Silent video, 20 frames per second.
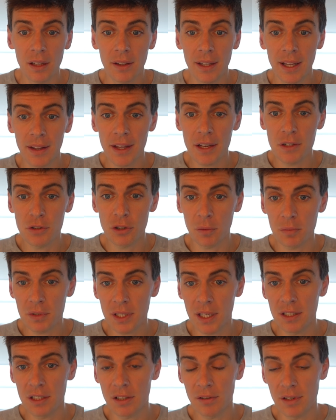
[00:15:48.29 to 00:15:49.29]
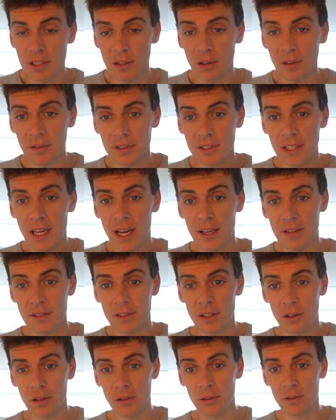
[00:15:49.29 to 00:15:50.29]
Now that drop centre is offset,
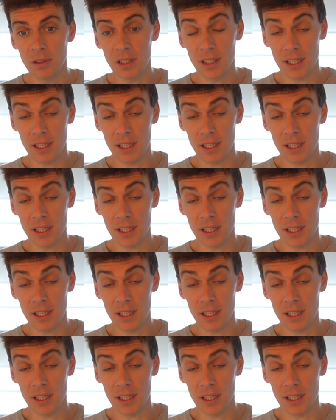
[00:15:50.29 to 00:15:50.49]
so